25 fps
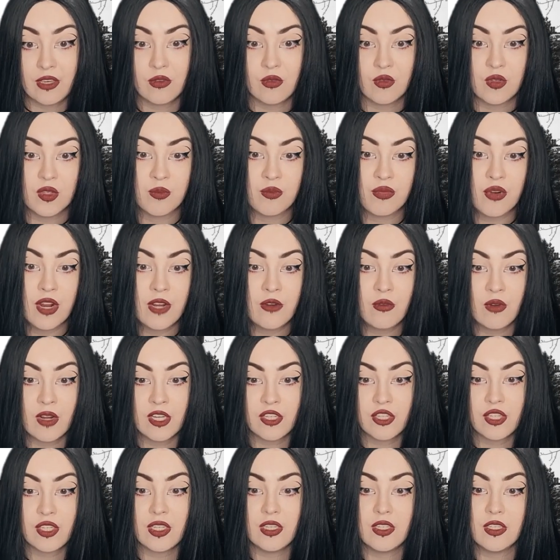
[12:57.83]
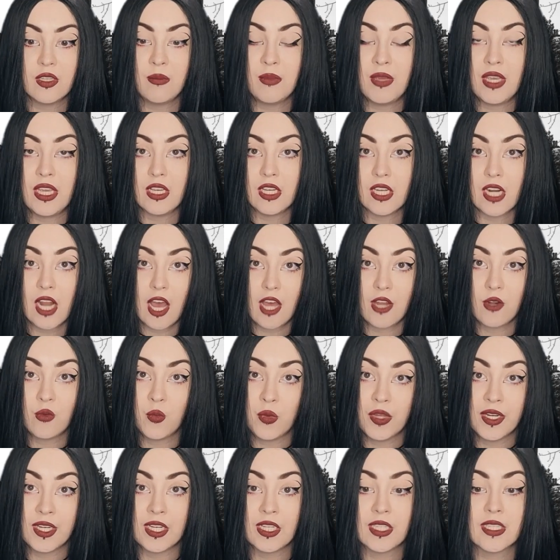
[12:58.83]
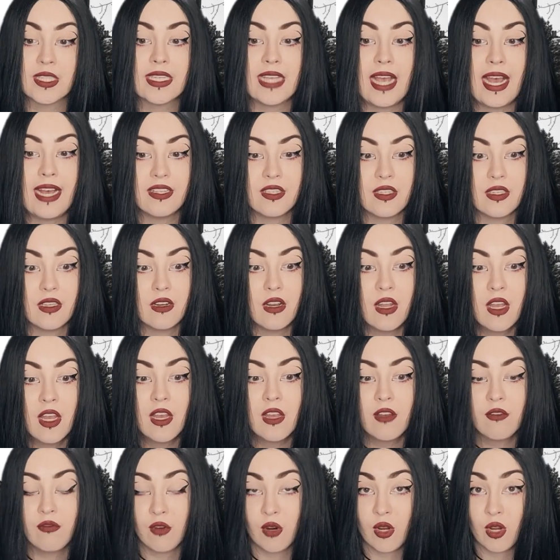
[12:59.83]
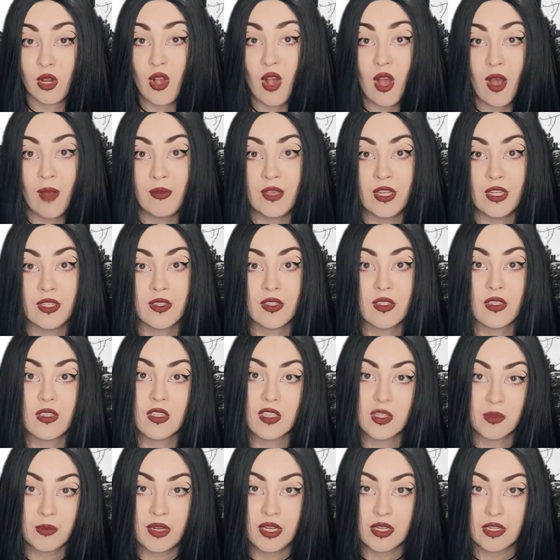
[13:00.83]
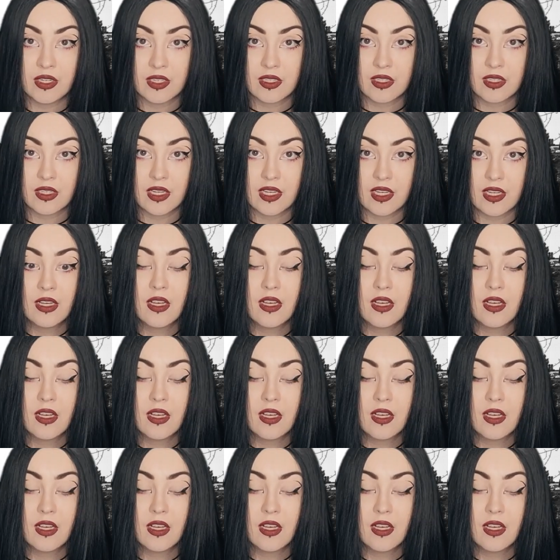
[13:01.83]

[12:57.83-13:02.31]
who is brainwashed into being an unwitting assassin for a communist conspiracy.